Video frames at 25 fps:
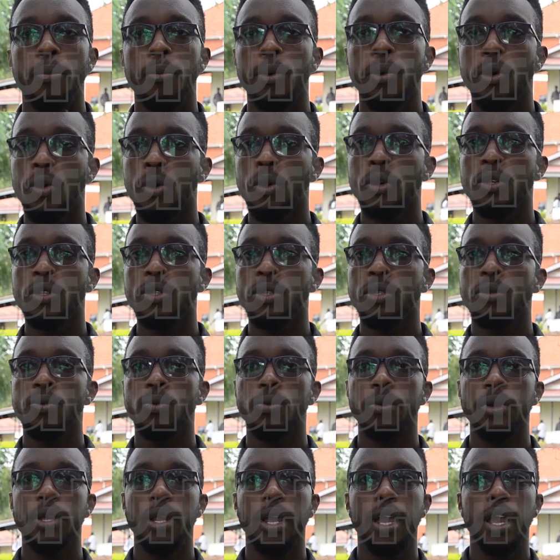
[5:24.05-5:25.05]
because
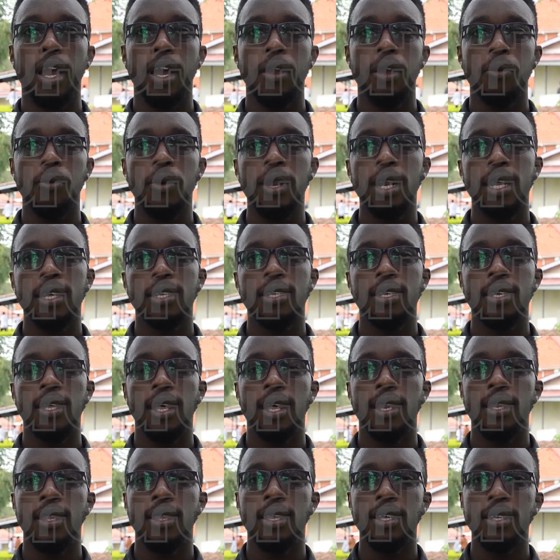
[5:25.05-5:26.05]
we can really say that